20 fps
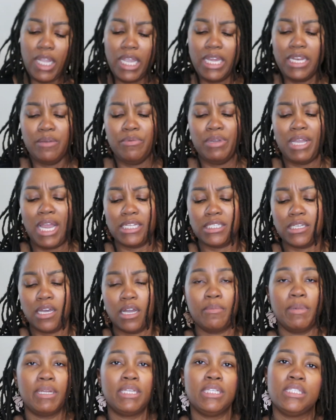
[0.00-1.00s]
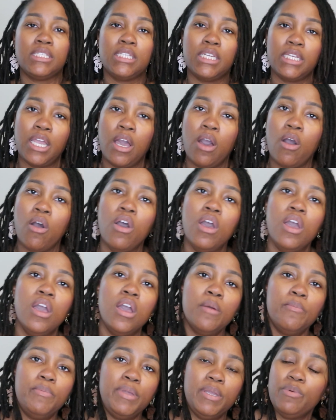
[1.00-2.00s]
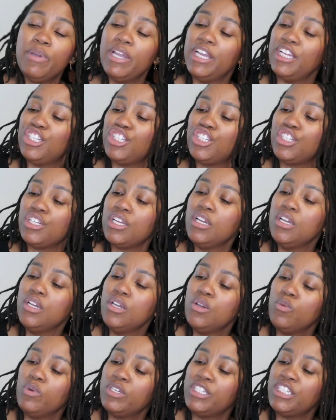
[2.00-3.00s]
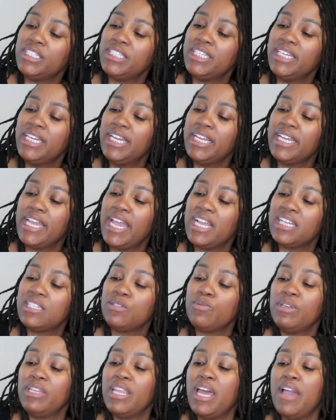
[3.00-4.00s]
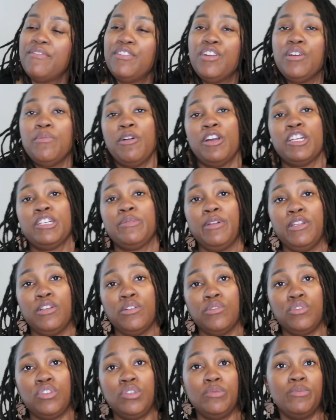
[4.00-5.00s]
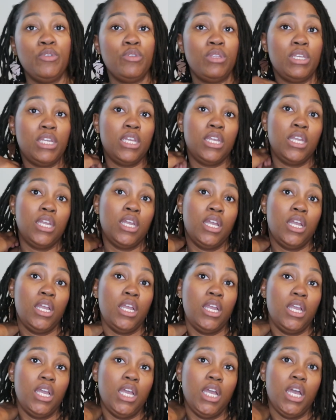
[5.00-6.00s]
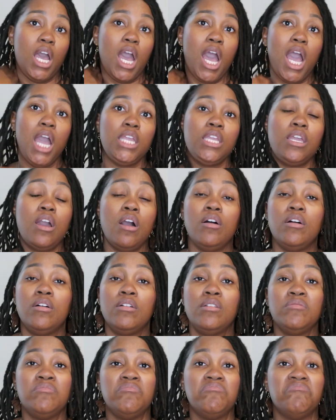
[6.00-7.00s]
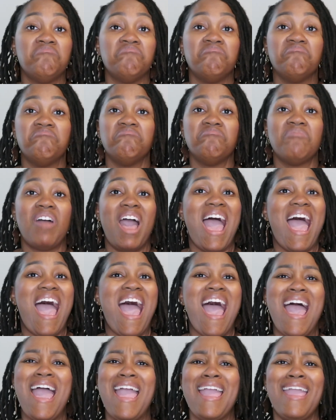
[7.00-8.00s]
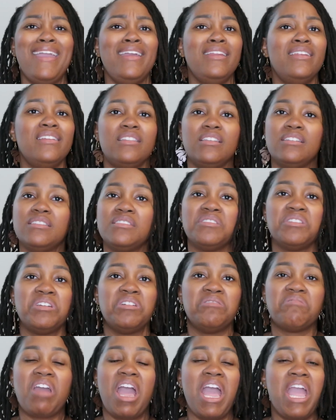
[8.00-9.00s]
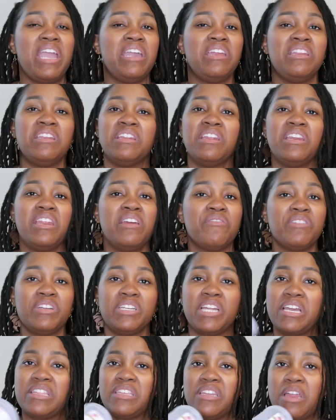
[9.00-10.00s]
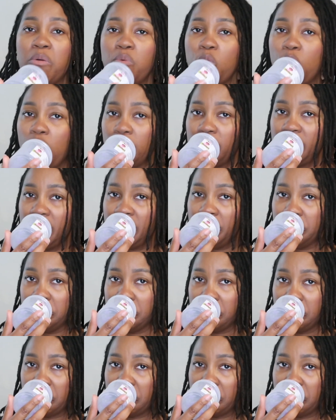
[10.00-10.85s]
And then we gotta talk about this scent, y'all. Bewitched, which is tea and cake, sweet lavender, and marshmallow smoothie. Y'all, I hated this scent. I hated it every day that I warmed it.